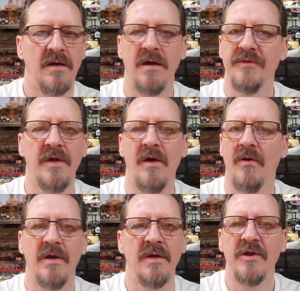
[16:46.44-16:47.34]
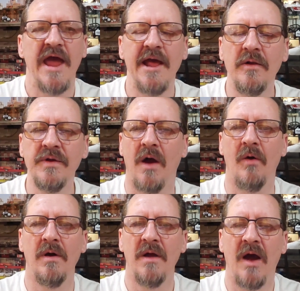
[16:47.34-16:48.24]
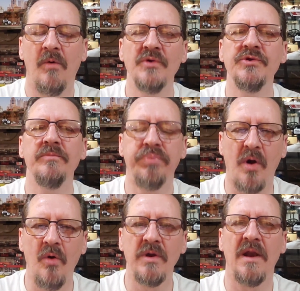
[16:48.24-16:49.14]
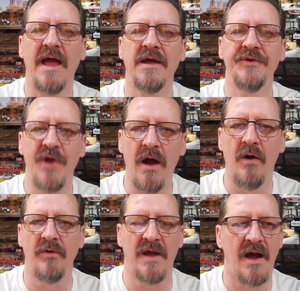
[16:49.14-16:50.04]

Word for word: Uh, no, hell no. I want you broke like a dog.